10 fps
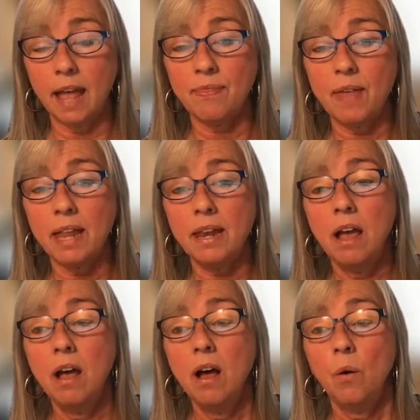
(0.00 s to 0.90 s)
And then
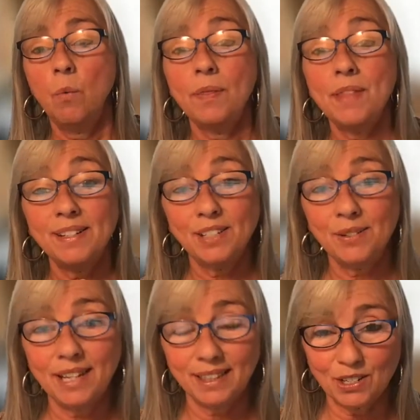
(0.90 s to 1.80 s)
when they do
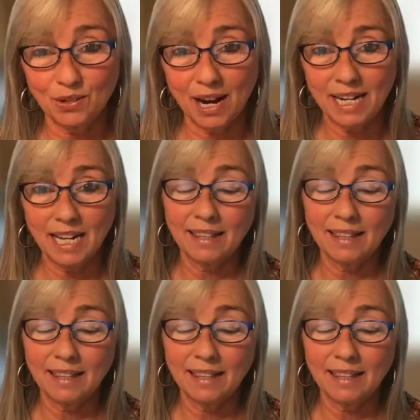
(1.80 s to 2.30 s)
get the training,